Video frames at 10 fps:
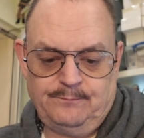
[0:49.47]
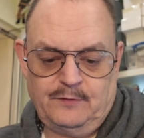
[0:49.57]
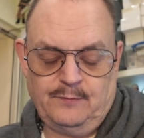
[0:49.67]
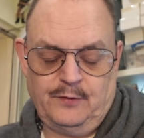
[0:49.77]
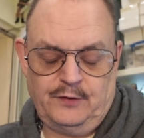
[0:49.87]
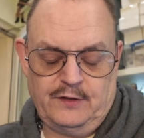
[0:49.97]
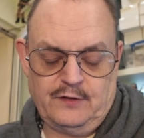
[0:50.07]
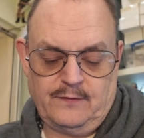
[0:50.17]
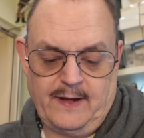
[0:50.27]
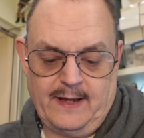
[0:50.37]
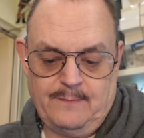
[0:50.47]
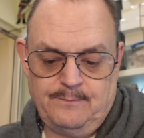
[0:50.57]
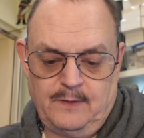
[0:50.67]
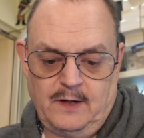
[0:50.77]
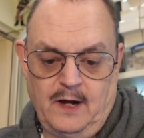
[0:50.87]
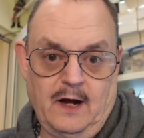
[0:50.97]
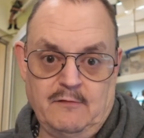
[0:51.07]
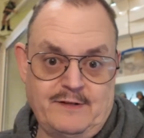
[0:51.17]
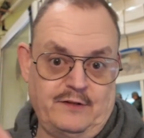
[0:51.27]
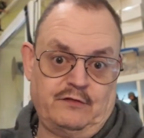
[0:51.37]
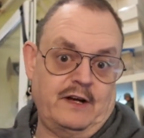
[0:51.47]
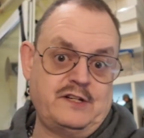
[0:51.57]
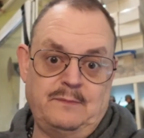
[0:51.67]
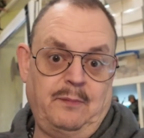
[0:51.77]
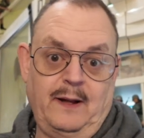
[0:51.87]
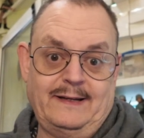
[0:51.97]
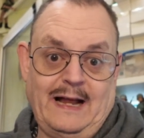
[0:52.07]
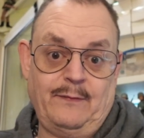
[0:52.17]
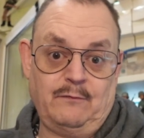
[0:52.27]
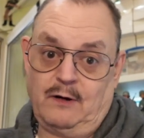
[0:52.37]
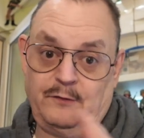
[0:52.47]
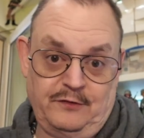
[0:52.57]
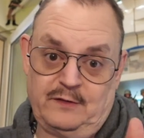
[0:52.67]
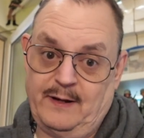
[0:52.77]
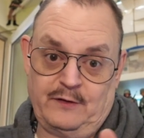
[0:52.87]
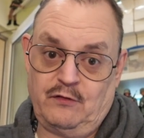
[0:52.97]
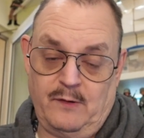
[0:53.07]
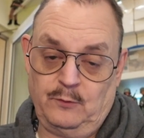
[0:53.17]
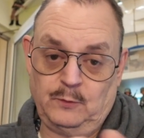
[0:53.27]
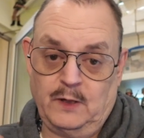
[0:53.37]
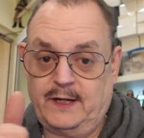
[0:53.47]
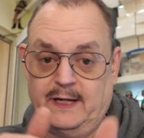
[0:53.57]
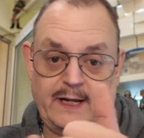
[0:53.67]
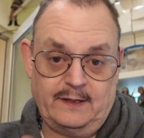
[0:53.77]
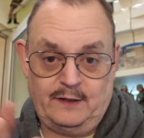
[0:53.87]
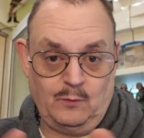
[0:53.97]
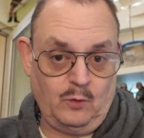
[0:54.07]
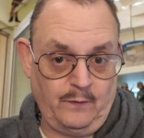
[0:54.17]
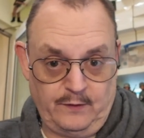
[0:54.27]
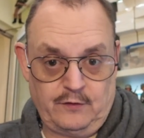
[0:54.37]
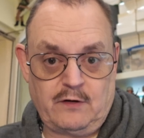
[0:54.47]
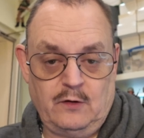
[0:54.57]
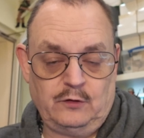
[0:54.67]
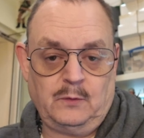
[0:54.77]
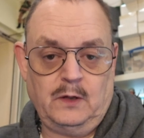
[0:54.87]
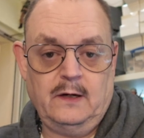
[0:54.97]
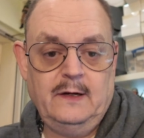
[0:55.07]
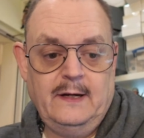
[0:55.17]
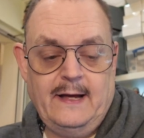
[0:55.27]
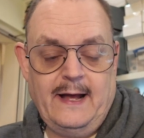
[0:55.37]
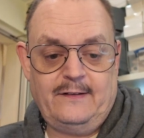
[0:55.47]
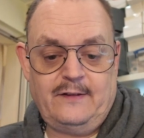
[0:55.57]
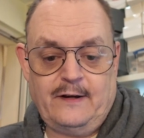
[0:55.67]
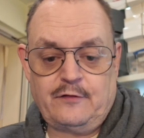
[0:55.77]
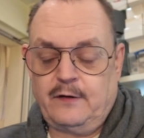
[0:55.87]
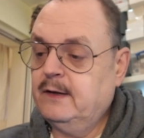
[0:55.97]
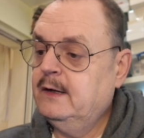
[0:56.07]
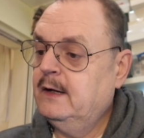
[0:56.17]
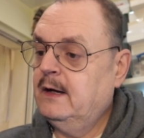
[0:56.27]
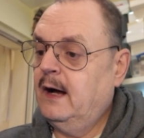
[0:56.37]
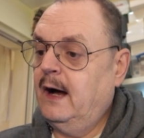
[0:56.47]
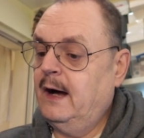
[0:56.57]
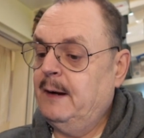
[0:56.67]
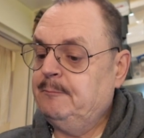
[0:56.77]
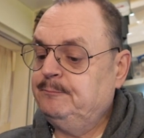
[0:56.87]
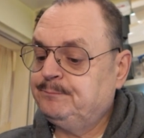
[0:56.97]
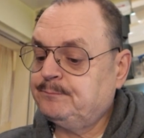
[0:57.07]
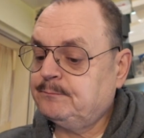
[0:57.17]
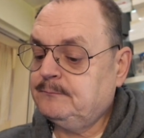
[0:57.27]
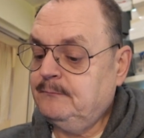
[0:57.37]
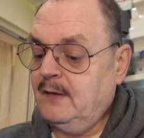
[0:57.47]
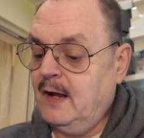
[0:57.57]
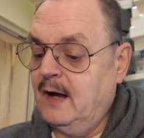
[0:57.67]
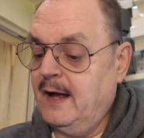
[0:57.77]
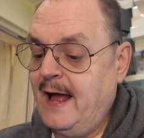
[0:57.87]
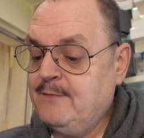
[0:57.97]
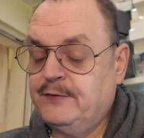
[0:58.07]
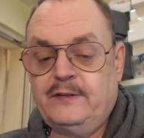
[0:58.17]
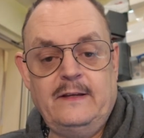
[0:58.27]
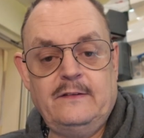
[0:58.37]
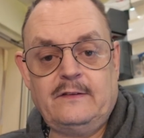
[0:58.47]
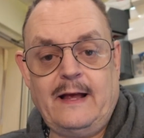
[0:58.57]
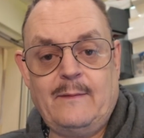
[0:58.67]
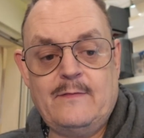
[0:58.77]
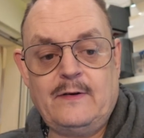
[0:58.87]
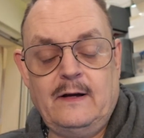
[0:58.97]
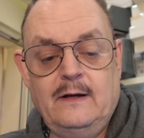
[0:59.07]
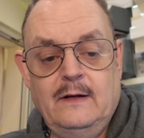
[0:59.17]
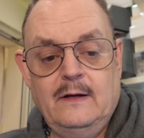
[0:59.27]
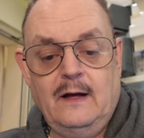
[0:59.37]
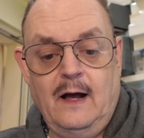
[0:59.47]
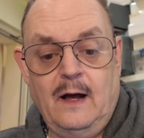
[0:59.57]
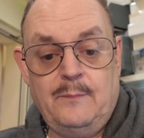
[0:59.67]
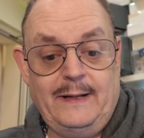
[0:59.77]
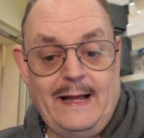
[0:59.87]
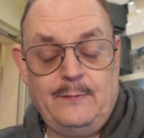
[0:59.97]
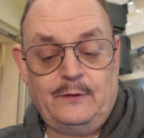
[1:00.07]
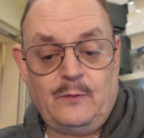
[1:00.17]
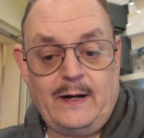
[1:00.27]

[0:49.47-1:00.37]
some footage of a car registration plate down the road just to make sure it was working. I knew what all the controls were, etc. I have since, however, been able to